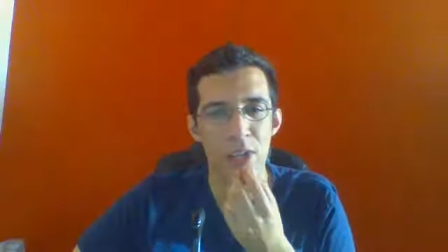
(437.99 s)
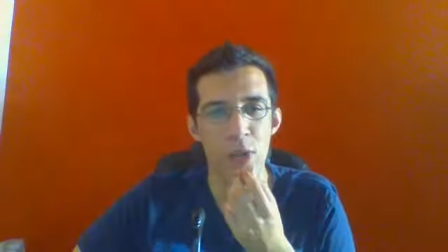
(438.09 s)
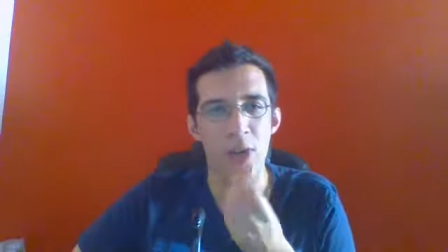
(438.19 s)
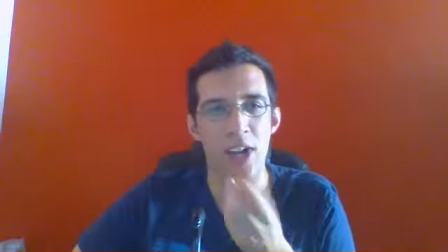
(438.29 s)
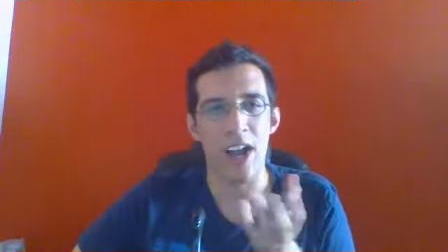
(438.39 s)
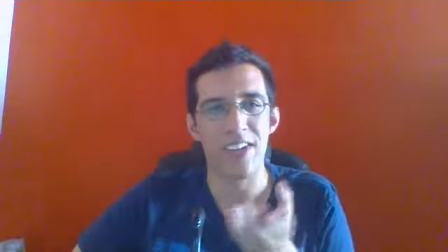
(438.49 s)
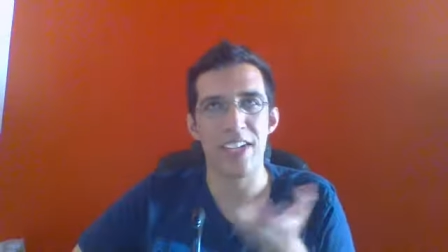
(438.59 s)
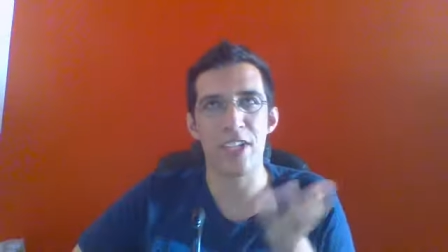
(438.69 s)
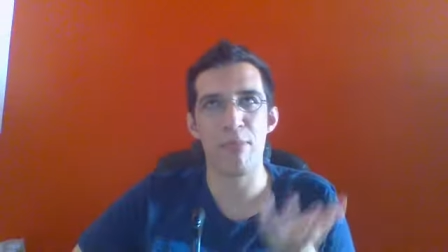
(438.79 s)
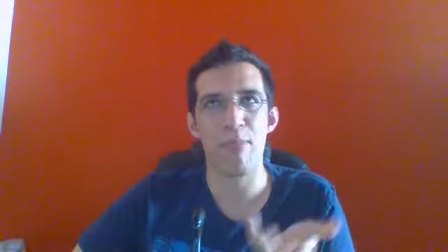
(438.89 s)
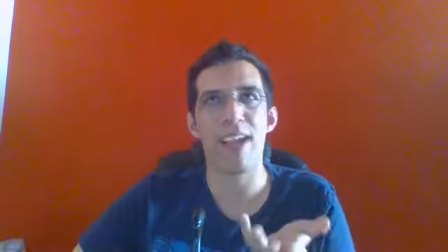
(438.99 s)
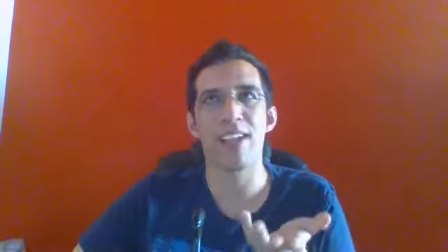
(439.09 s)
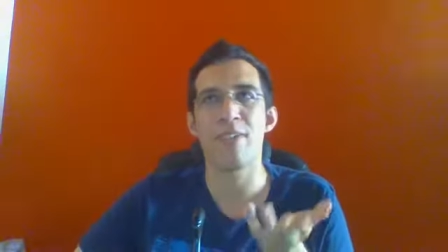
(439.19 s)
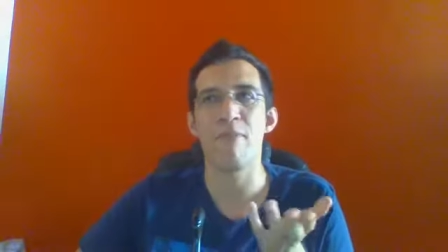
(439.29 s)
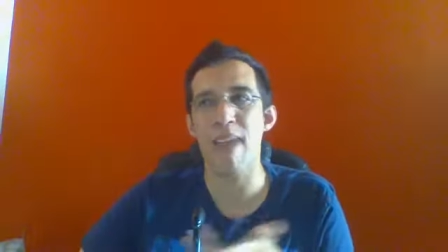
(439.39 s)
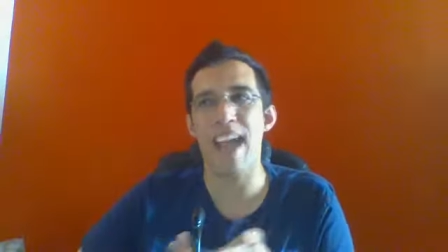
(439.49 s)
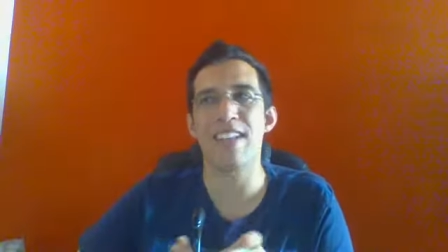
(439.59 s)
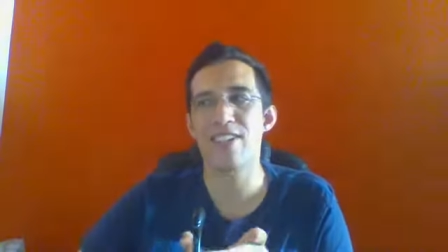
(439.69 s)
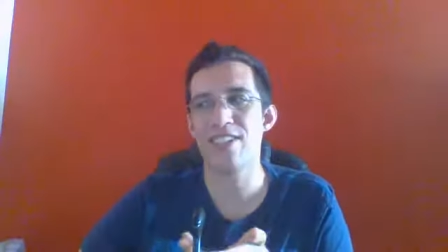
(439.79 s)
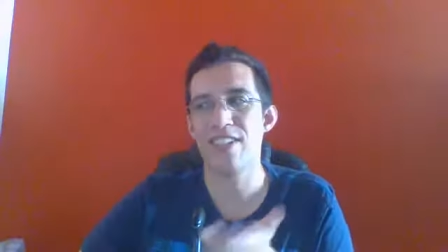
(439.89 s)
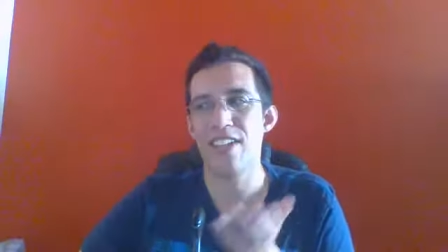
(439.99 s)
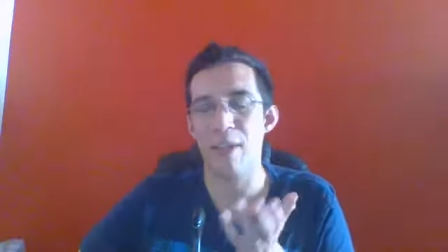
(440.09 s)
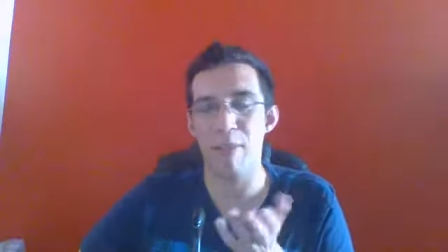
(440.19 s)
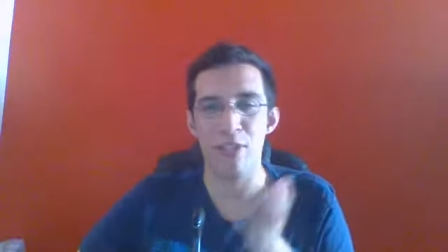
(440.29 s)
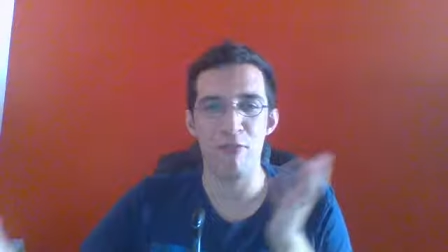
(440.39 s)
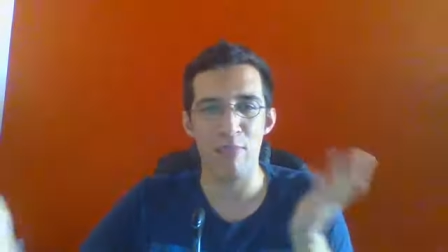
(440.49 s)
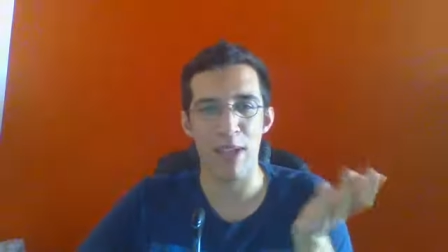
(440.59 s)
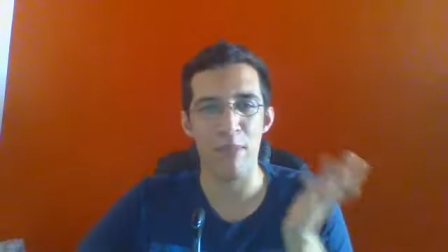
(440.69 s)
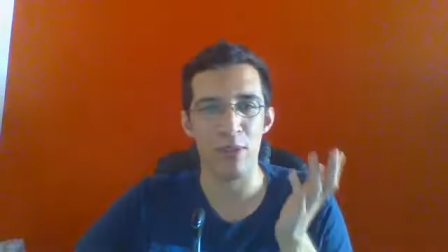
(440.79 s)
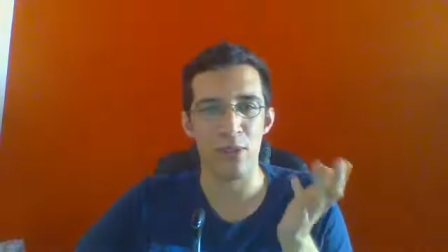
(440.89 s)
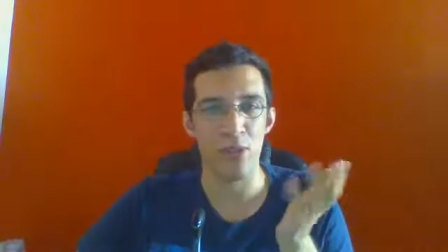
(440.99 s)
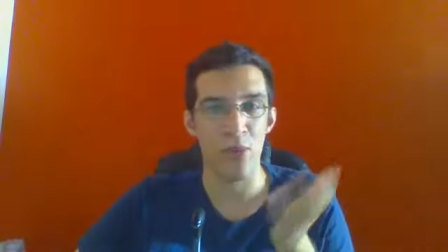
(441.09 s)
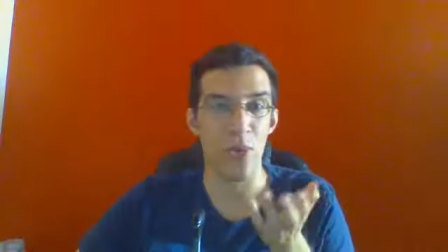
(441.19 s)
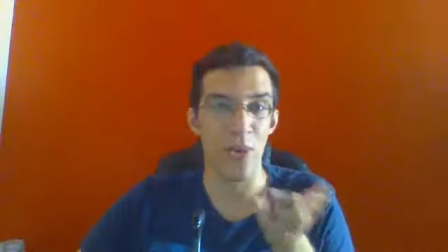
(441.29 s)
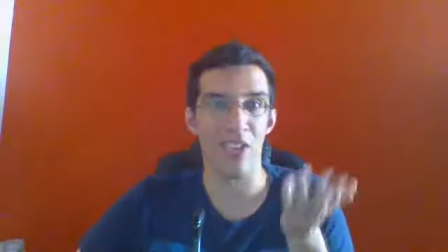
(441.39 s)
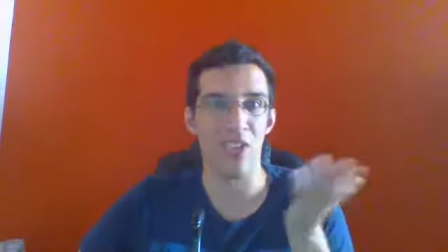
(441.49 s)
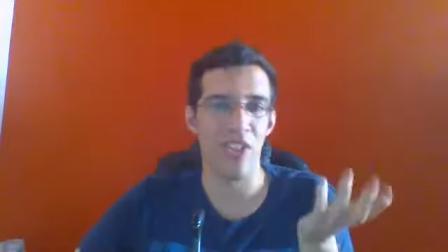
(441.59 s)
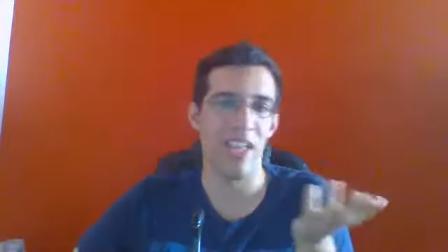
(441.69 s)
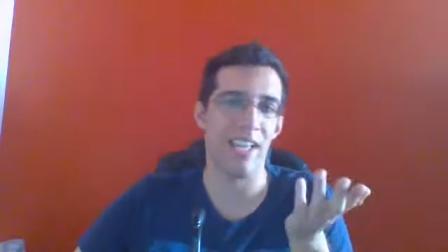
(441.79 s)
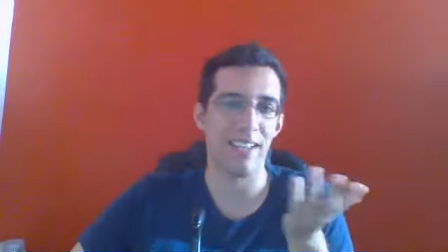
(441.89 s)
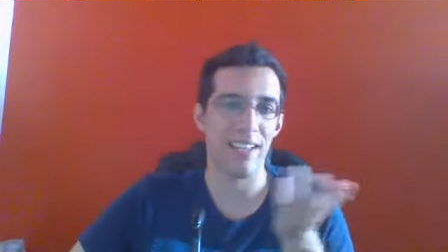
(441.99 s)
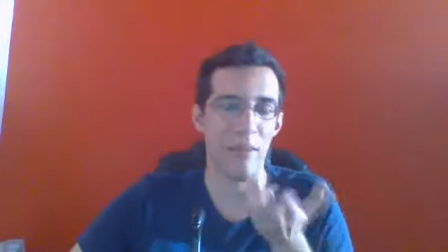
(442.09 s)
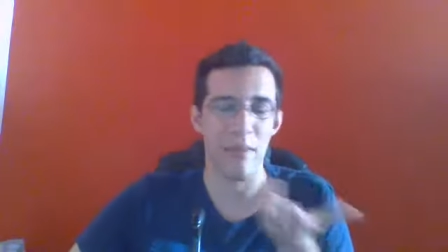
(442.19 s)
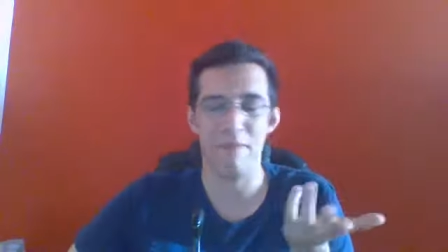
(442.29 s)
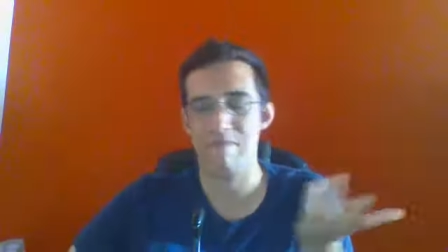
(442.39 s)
you can't expect to match a piece of paper to the real thing. I mean,